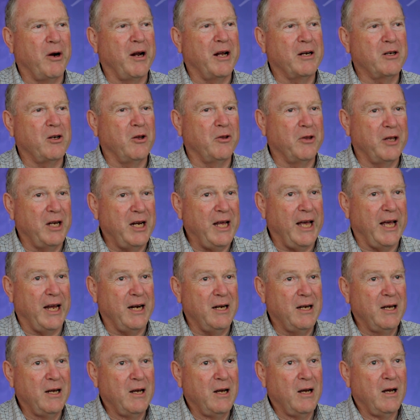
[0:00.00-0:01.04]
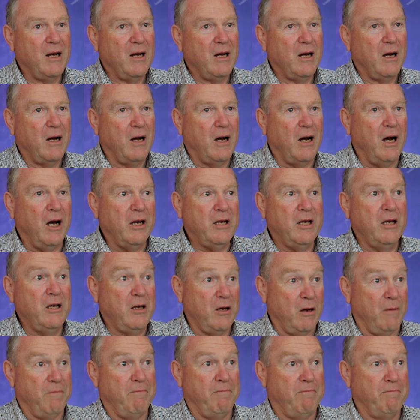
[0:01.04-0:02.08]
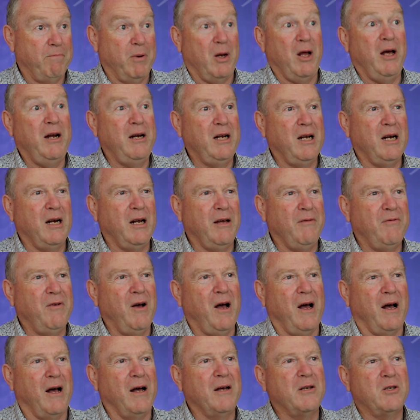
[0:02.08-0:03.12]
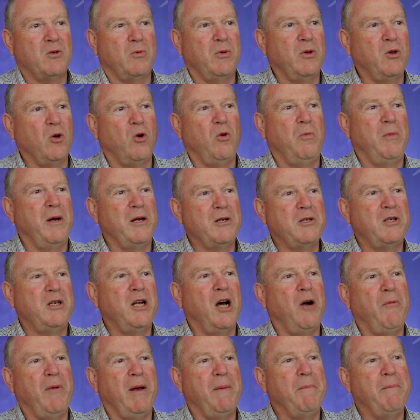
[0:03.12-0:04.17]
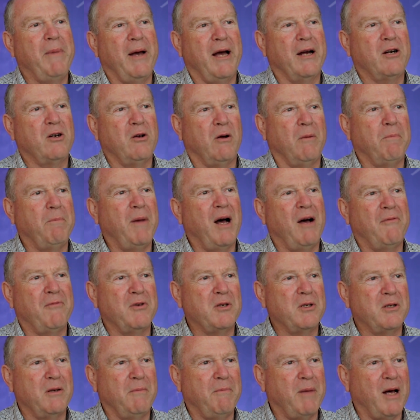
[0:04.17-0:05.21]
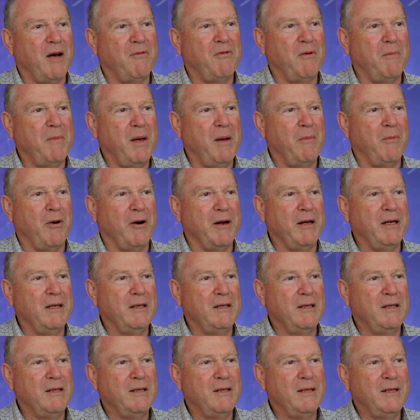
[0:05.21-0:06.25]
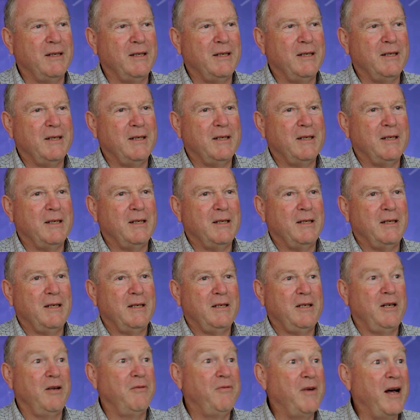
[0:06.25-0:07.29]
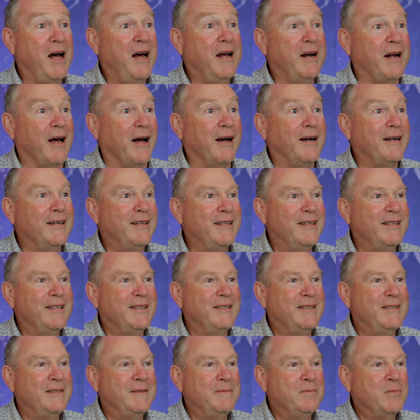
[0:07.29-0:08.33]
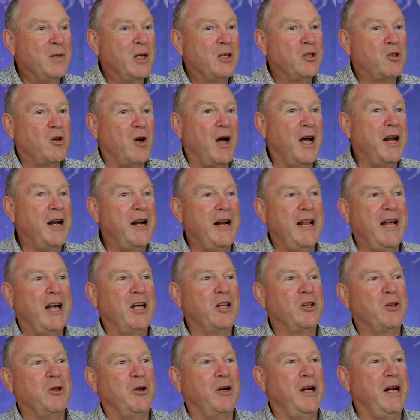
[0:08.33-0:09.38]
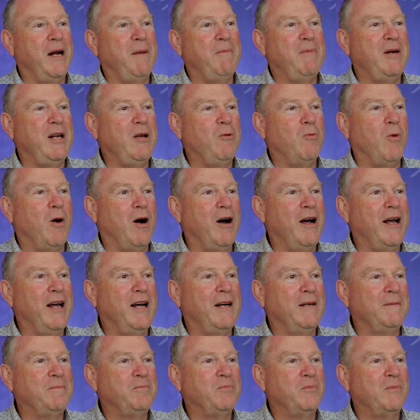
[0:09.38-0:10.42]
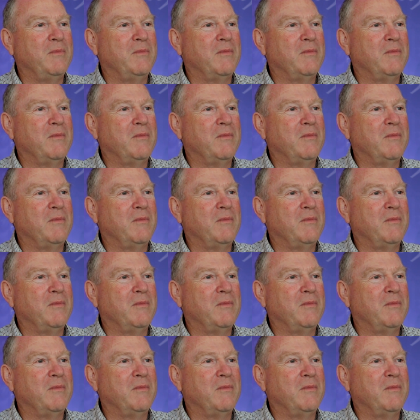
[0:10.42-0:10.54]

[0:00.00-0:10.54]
product on the net, I can go blindingly fast with almost no impact on buffers and buffer memory. Nirvana tried it out on an empty wire.